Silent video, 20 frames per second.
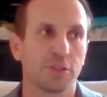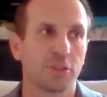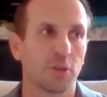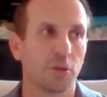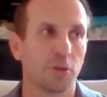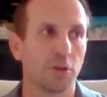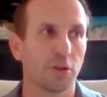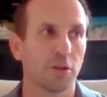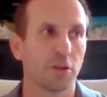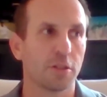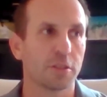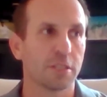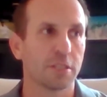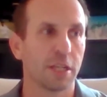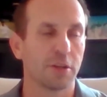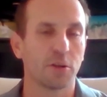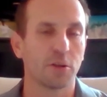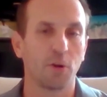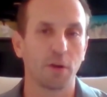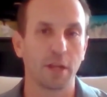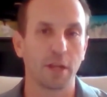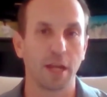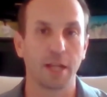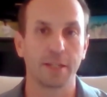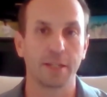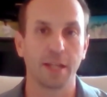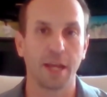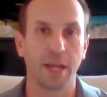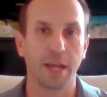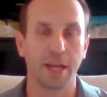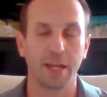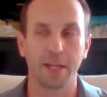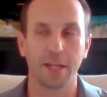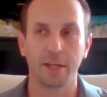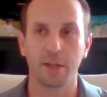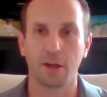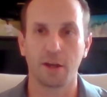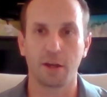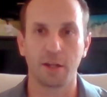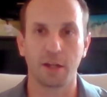So let's say you're going head to head
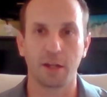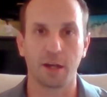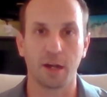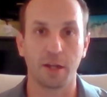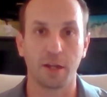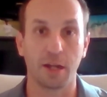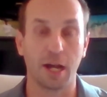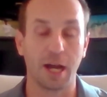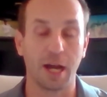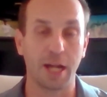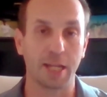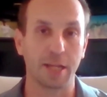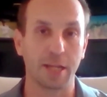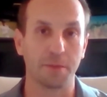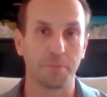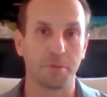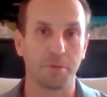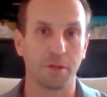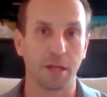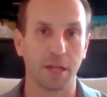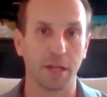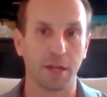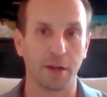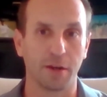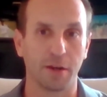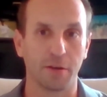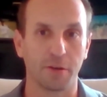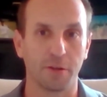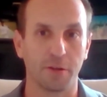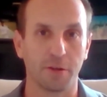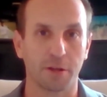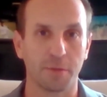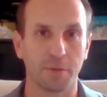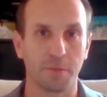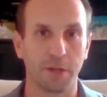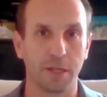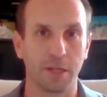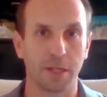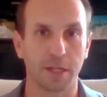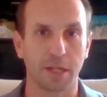on a high end player. You're
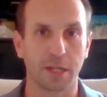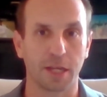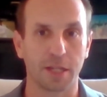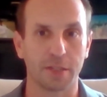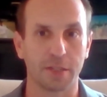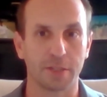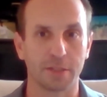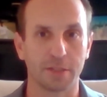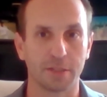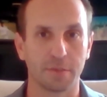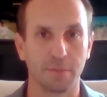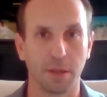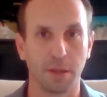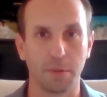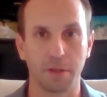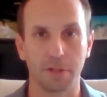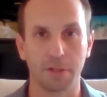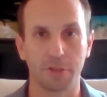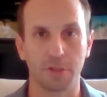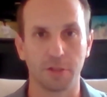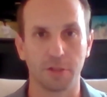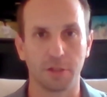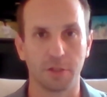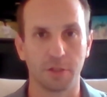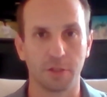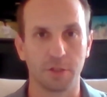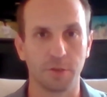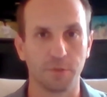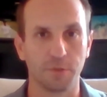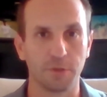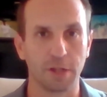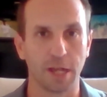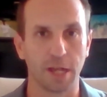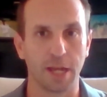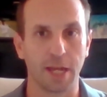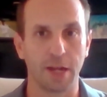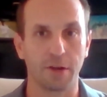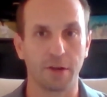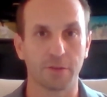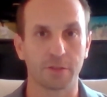competing against, maybe it's
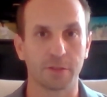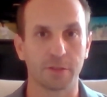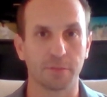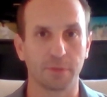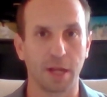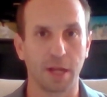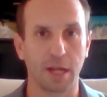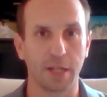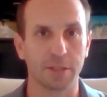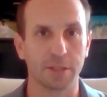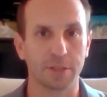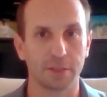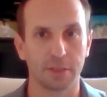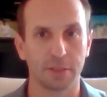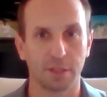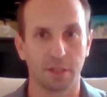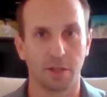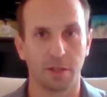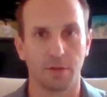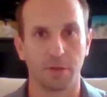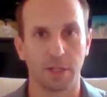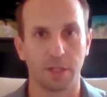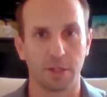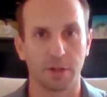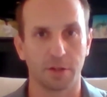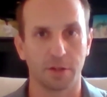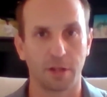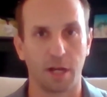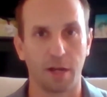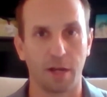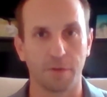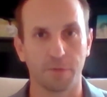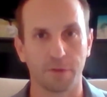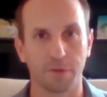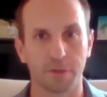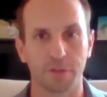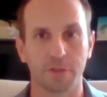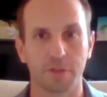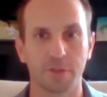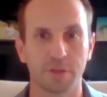UVA or some guys, you know, in your
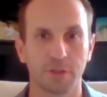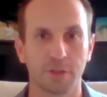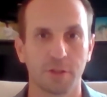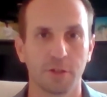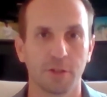conference.